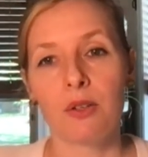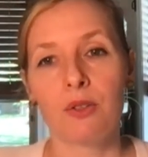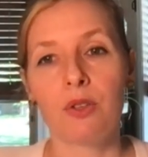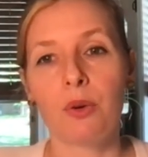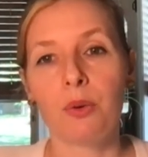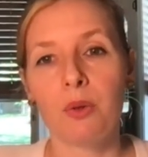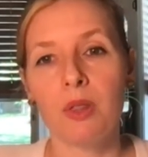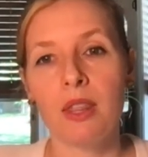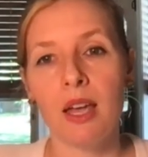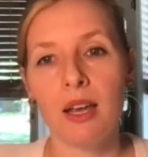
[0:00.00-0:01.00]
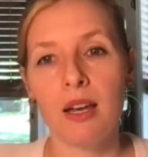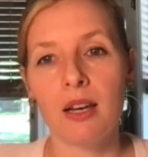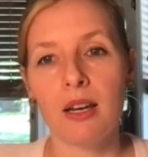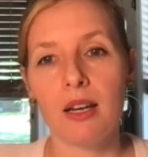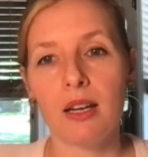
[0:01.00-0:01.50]
So
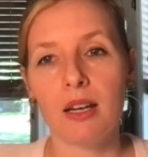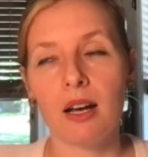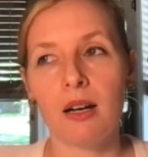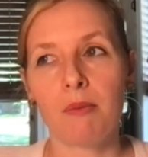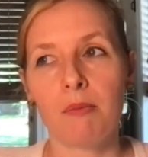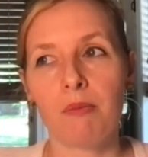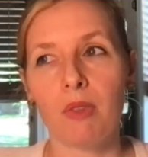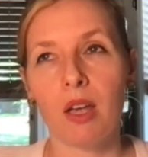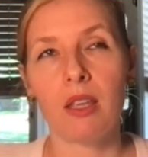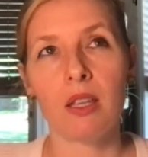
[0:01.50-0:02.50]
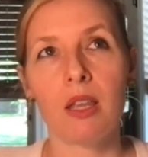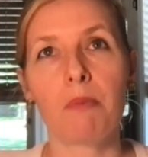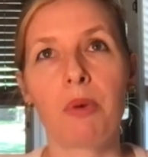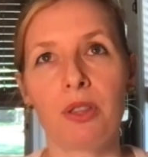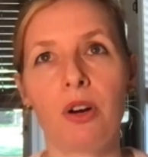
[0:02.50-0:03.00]
they, um, I think
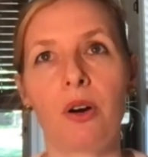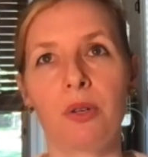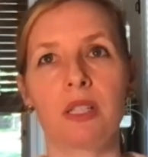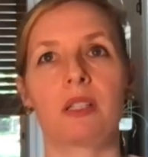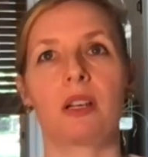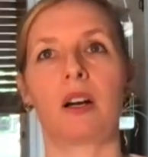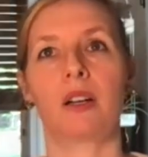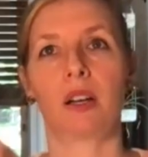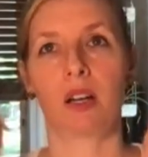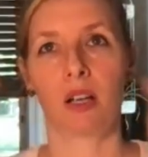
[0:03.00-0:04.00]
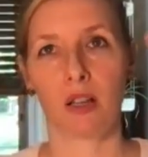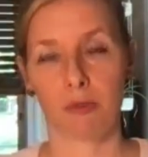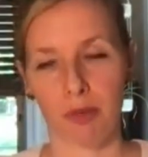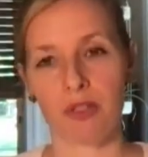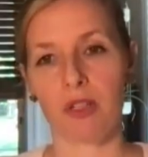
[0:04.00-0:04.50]
they put the onus on the
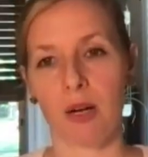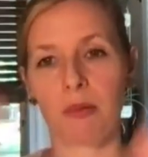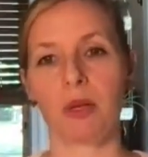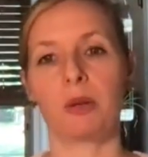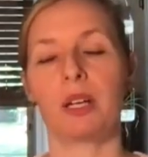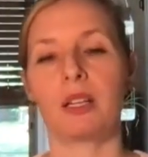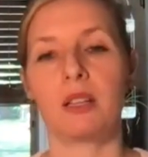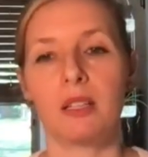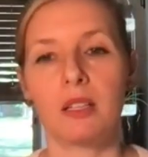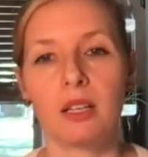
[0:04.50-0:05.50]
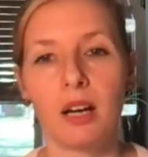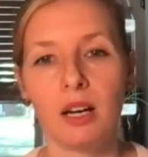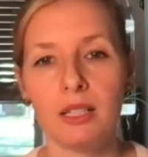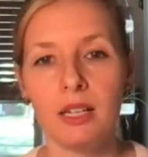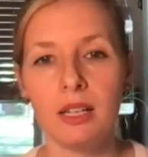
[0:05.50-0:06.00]
person uploading the, the
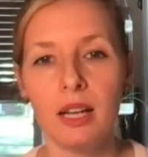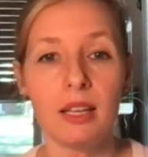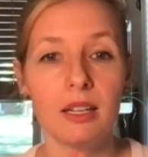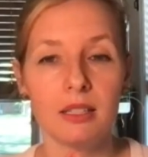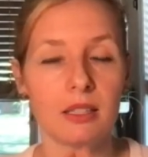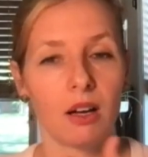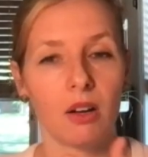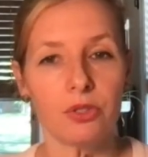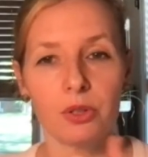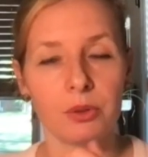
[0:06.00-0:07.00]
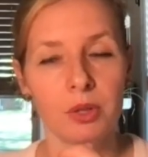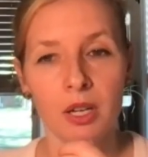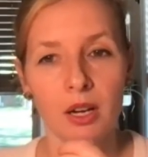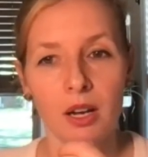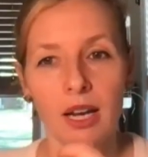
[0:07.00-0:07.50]
content. And then it's also
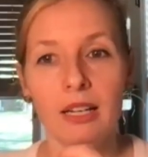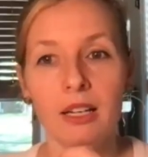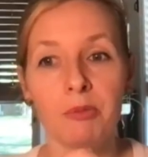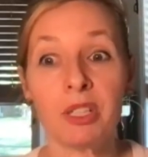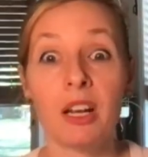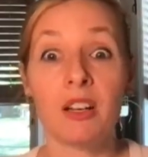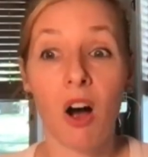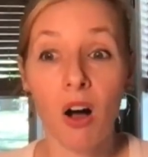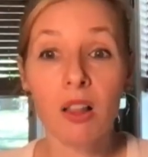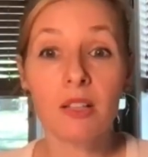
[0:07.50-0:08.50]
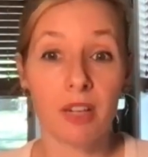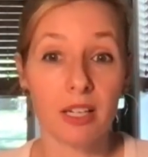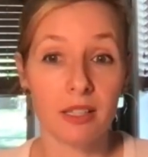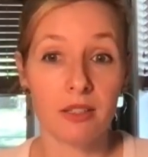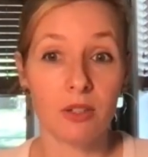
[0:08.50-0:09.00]
incumbent on all of
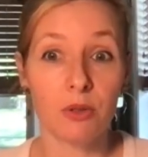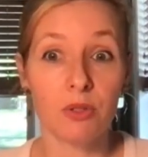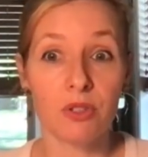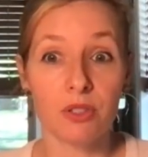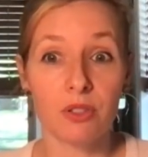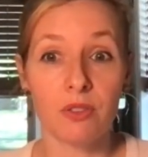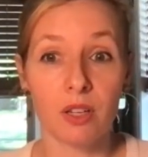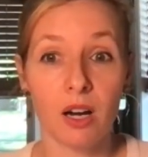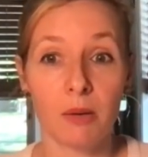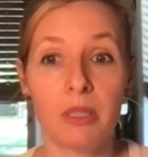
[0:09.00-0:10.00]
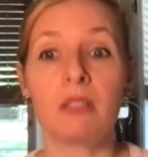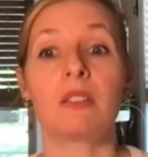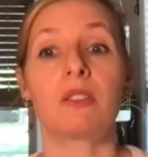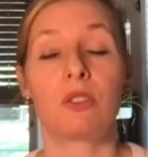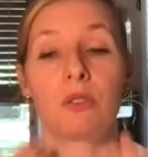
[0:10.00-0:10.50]
us as users of the
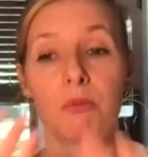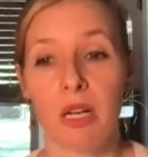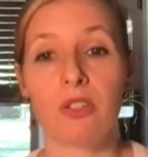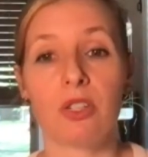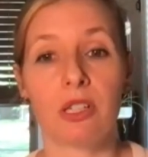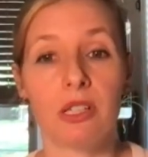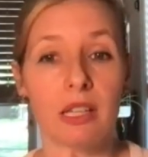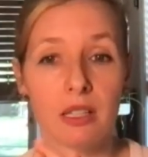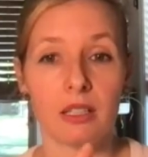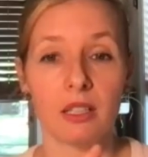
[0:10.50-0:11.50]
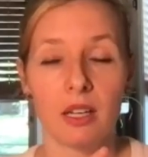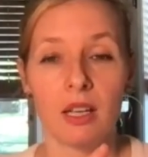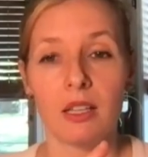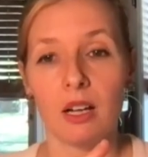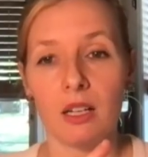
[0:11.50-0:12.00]
commons to make sure that the,
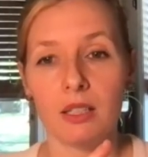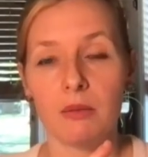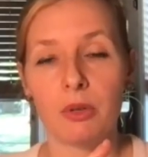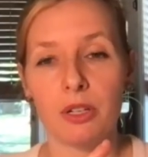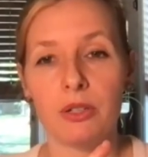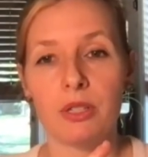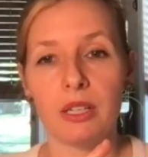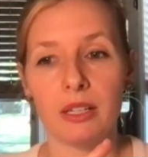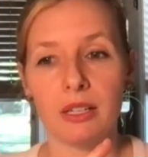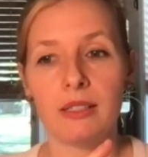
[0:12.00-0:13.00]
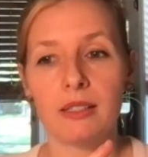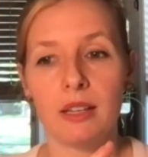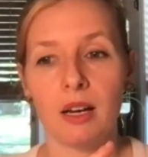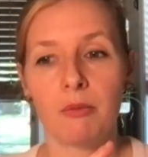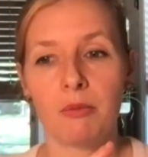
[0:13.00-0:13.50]
the content we're using is
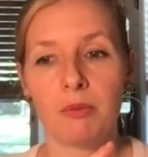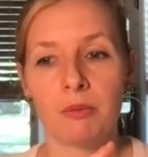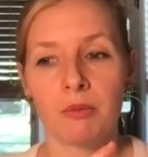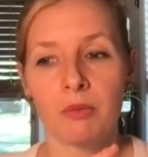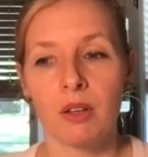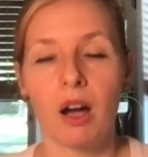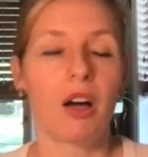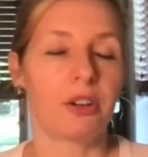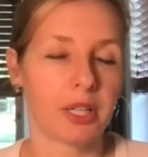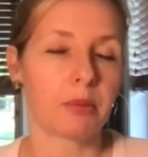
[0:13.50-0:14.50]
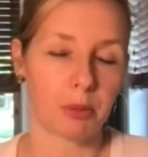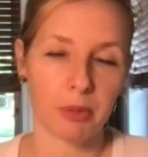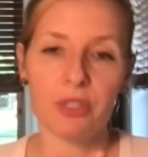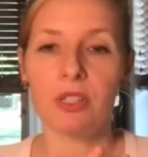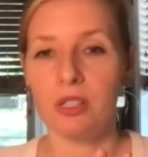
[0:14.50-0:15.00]
um, honoring the
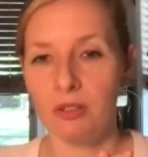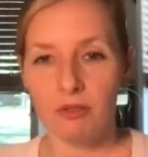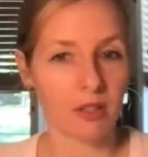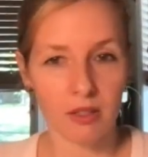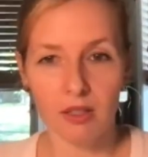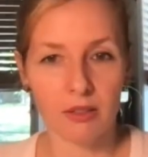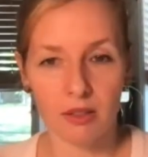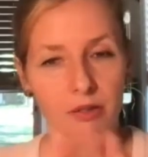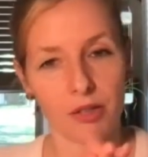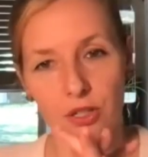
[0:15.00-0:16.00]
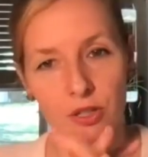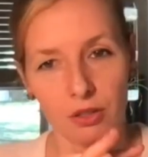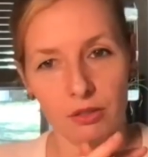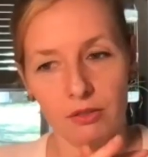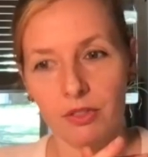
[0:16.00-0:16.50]
permissions of the, the
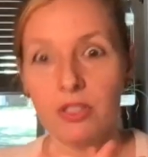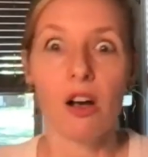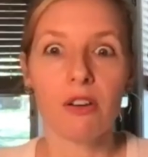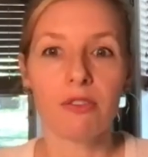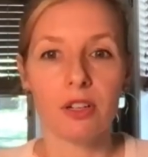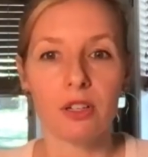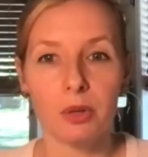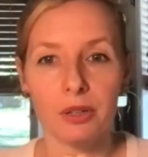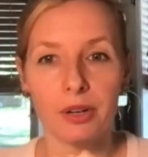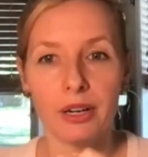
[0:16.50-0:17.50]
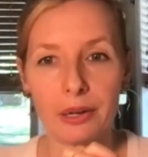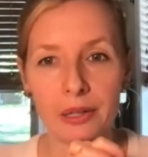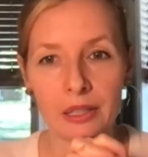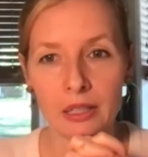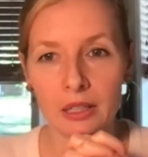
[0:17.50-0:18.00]
original photographer or
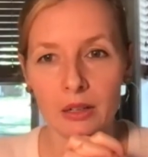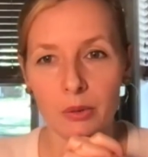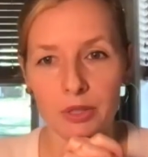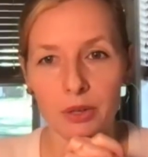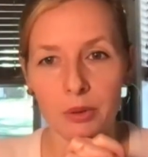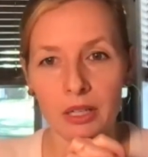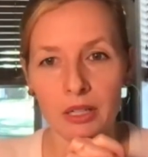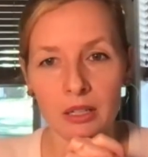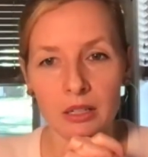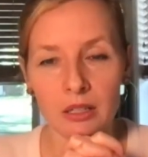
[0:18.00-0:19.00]
creator or so on.